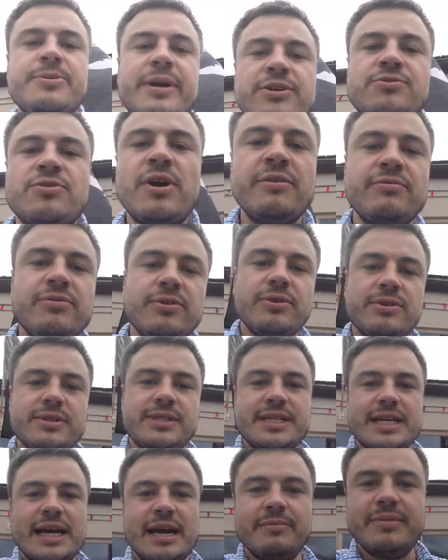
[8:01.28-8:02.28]
So our drive
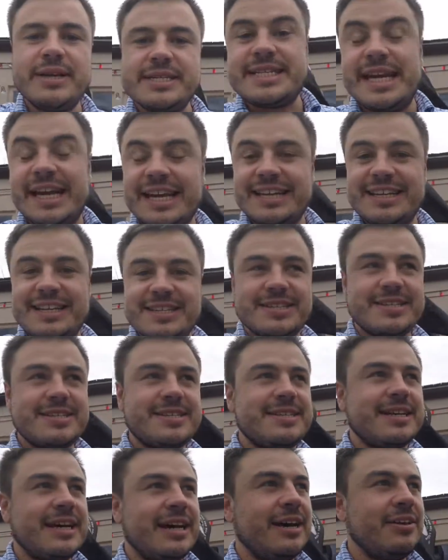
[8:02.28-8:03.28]
route has taken
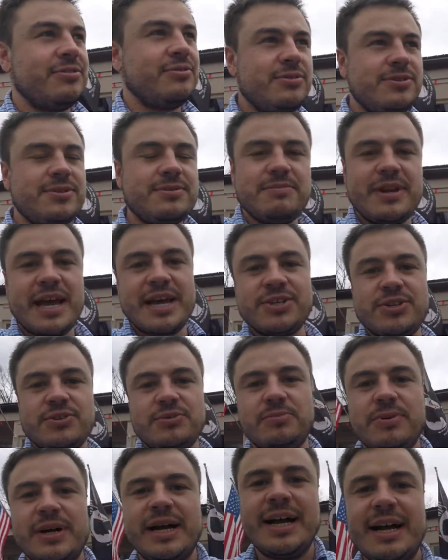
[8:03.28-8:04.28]
us through some
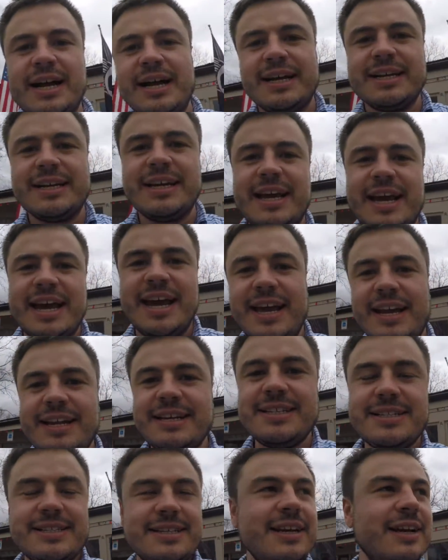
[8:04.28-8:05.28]
national park
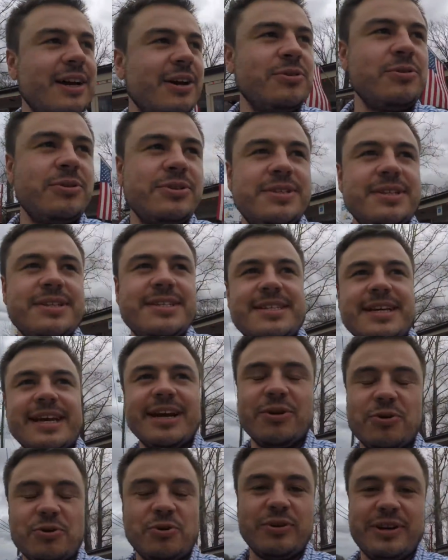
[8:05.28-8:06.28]
and across this
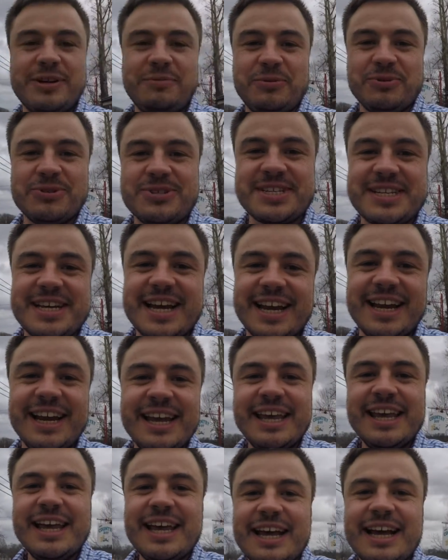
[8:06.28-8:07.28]
incredible state.
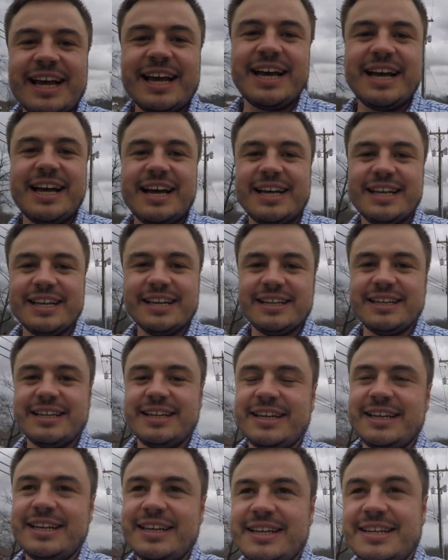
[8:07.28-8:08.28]

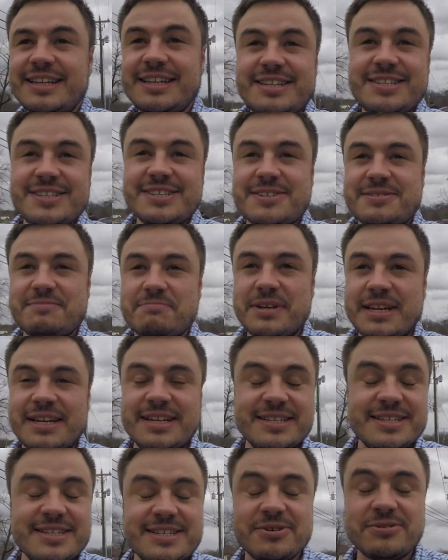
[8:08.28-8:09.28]
It is
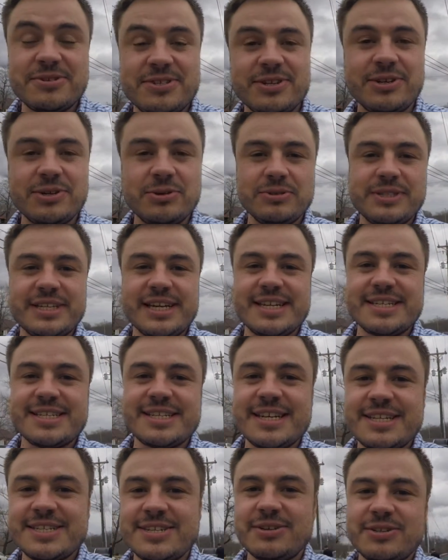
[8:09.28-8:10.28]
seriously cool,
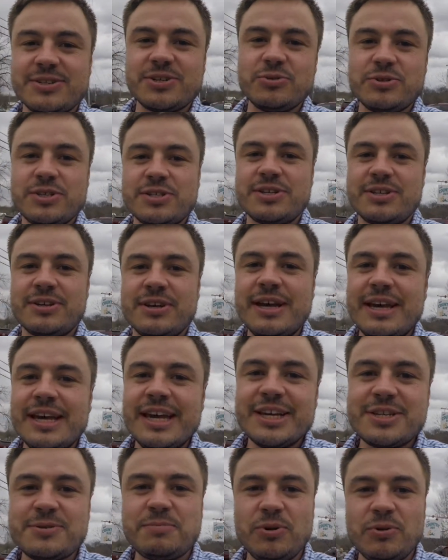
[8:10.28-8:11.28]
Tennessee, so it's good to
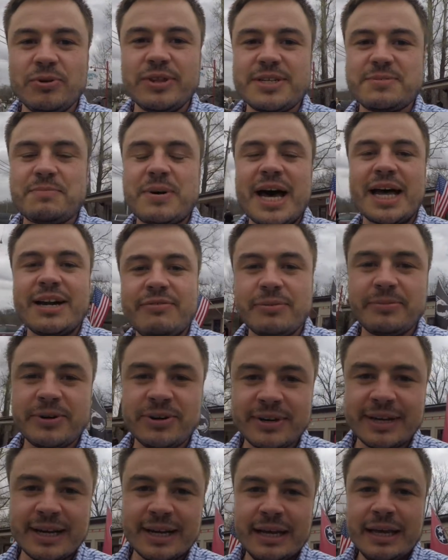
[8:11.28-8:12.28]
explore this part of
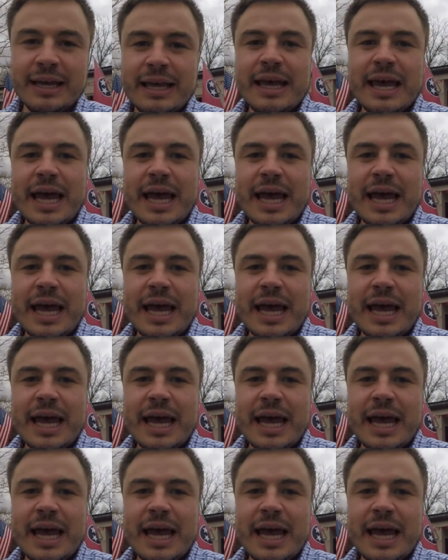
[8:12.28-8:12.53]
America.